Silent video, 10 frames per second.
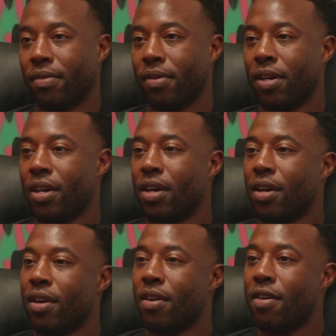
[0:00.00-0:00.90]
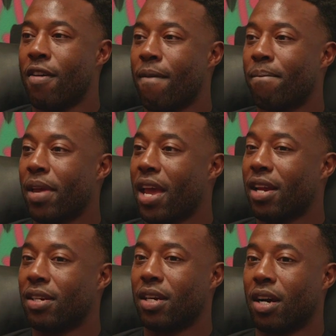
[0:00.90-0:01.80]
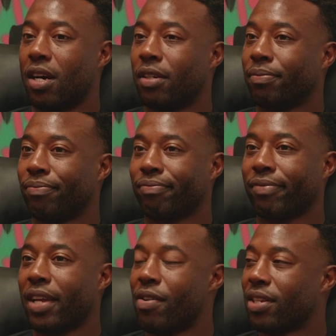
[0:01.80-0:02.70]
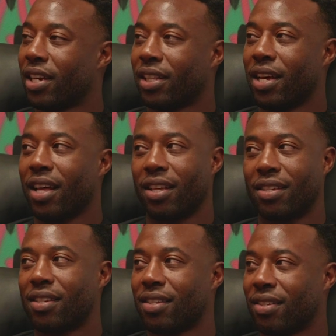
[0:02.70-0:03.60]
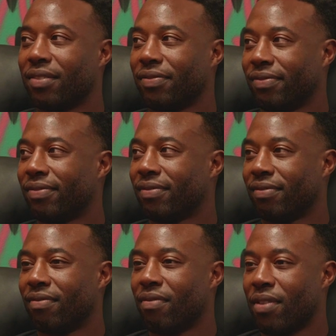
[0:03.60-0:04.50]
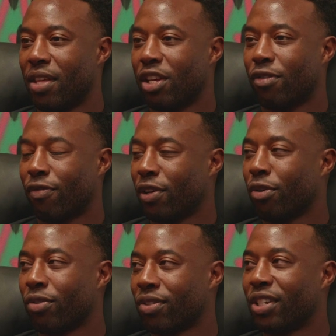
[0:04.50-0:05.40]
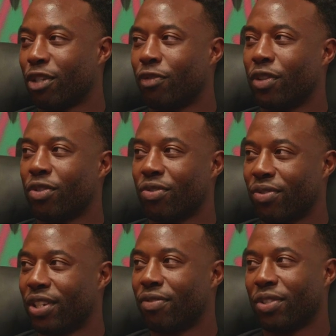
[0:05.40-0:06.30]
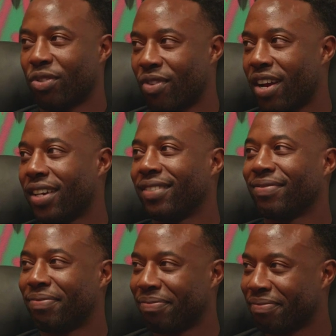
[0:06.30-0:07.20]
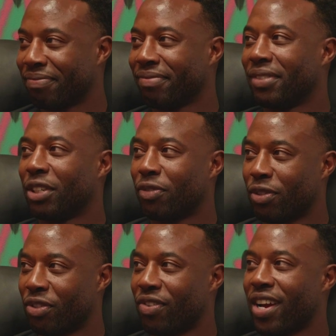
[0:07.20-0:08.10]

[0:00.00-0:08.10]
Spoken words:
and I was like, yeah, this feels right. This feels